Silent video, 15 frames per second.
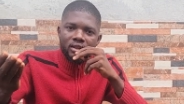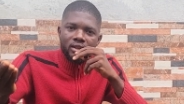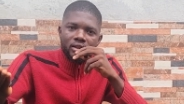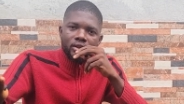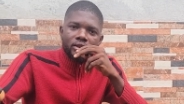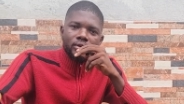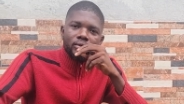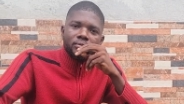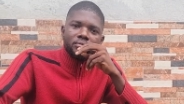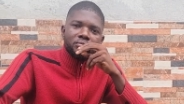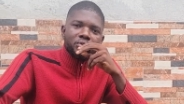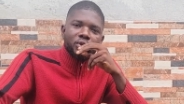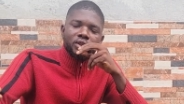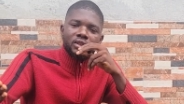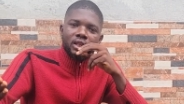um,
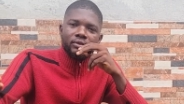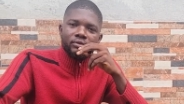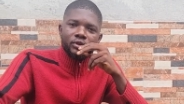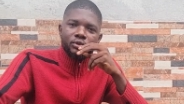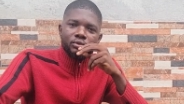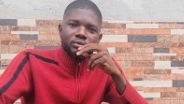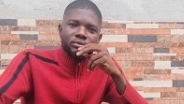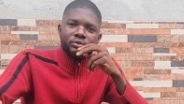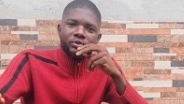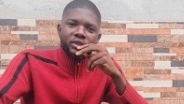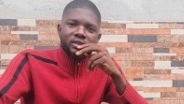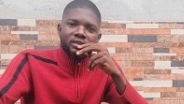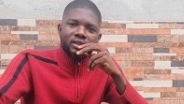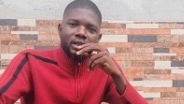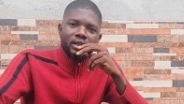what have you,
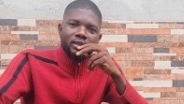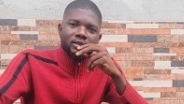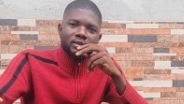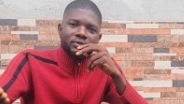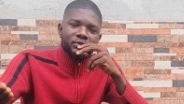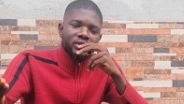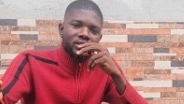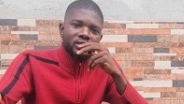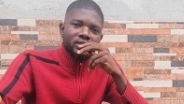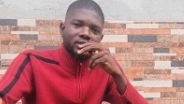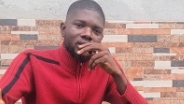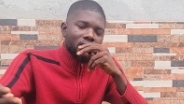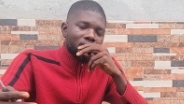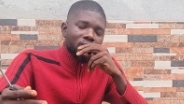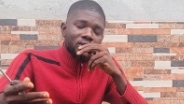freezers, fridge,
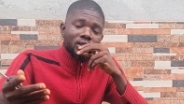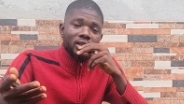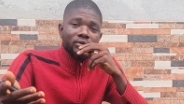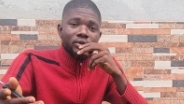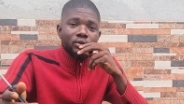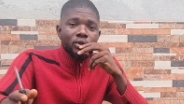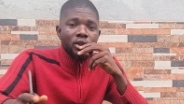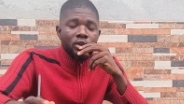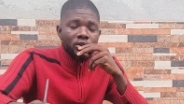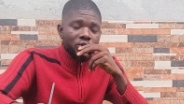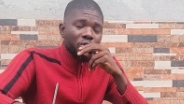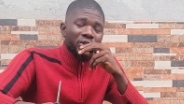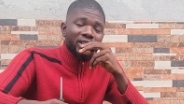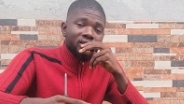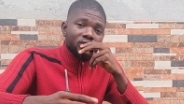and what have you.
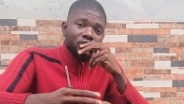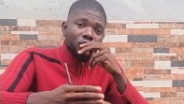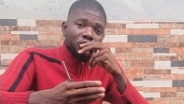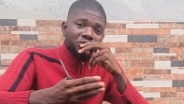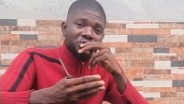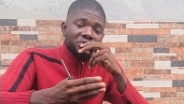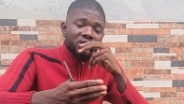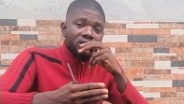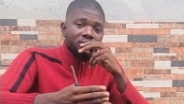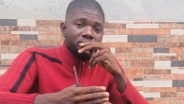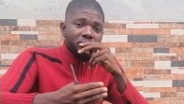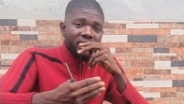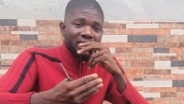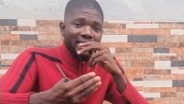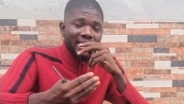So it doesn't really
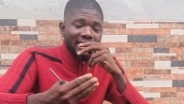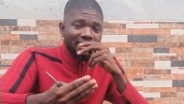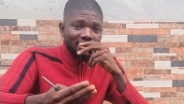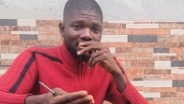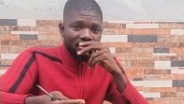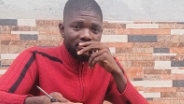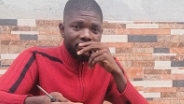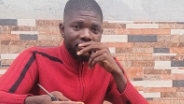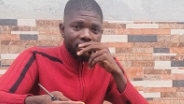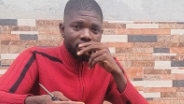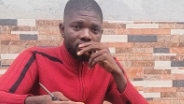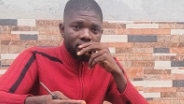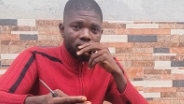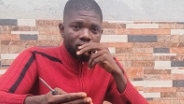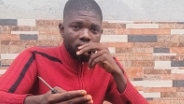make any
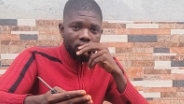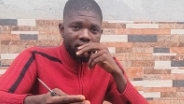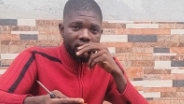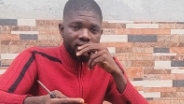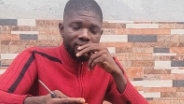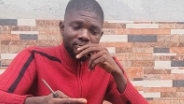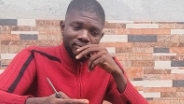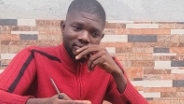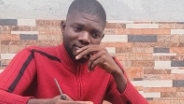difference. Okay.